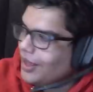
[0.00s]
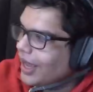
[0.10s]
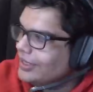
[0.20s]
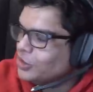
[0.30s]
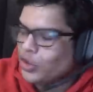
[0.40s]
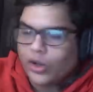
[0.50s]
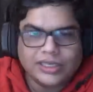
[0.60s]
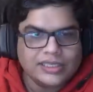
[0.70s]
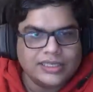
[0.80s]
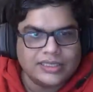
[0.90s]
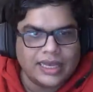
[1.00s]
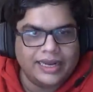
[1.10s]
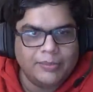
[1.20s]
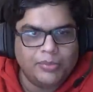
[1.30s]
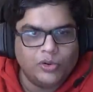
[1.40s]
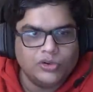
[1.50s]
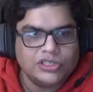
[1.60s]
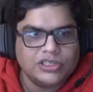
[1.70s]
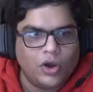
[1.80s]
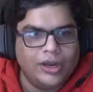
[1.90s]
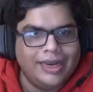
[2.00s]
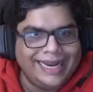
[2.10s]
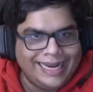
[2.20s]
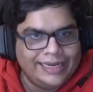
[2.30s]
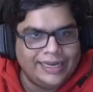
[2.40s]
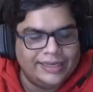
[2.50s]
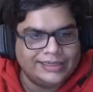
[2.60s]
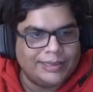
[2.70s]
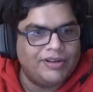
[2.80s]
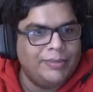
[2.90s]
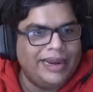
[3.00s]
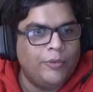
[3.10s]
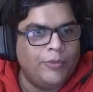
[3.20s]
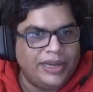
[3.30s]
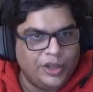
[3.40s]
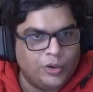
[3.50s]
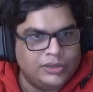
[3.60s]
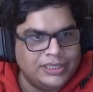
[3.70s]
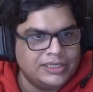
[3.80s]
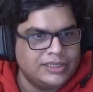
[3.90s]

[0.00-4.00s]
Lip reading: I saw this design post on LinkedIn. Someone made a video, this